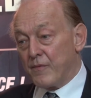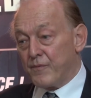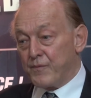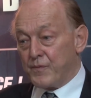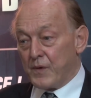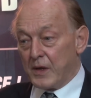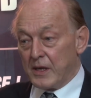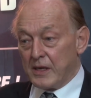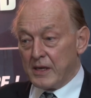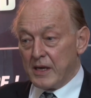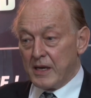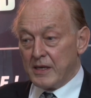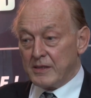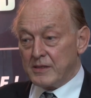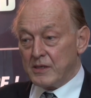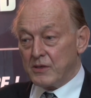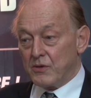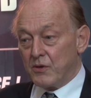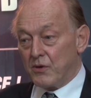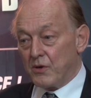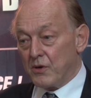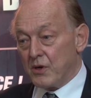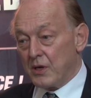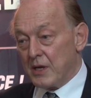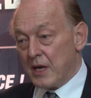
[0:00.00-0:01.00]
affiliated
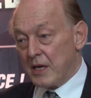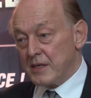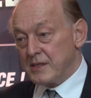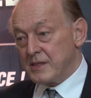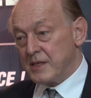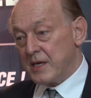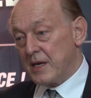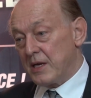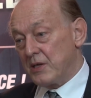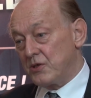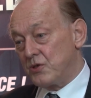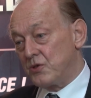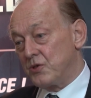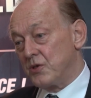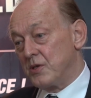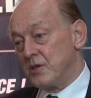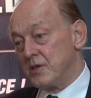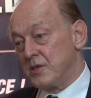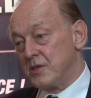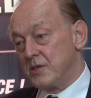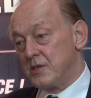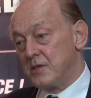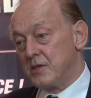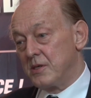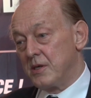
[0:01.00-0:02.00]

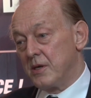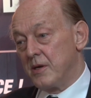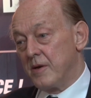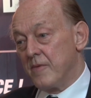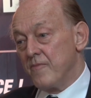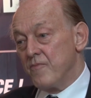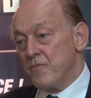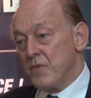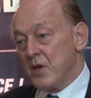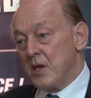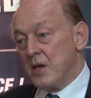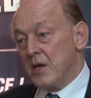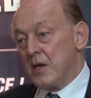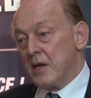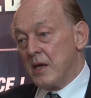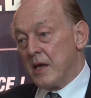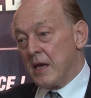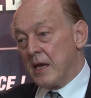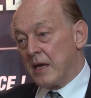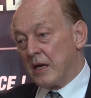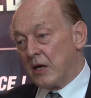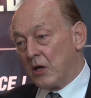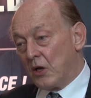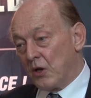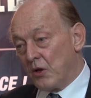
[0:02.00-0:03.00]
organizations,
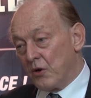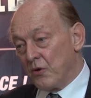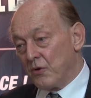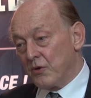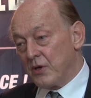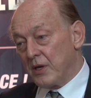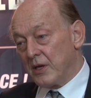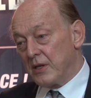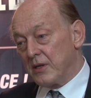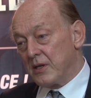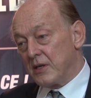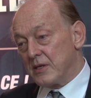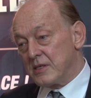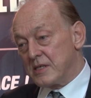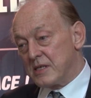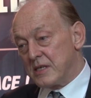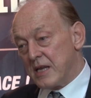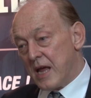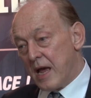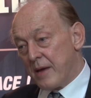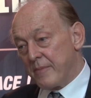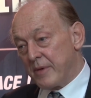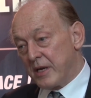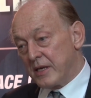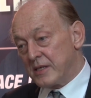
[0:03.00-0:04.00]
including the
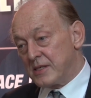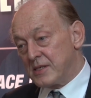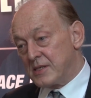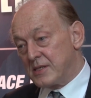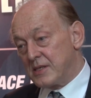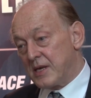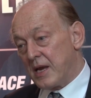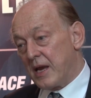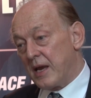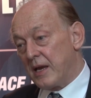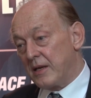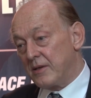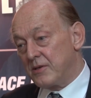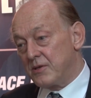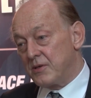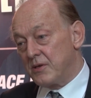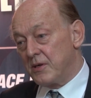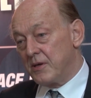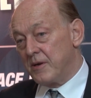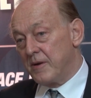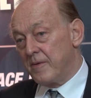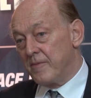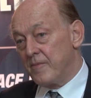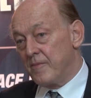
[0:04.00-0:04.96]
Islamic State,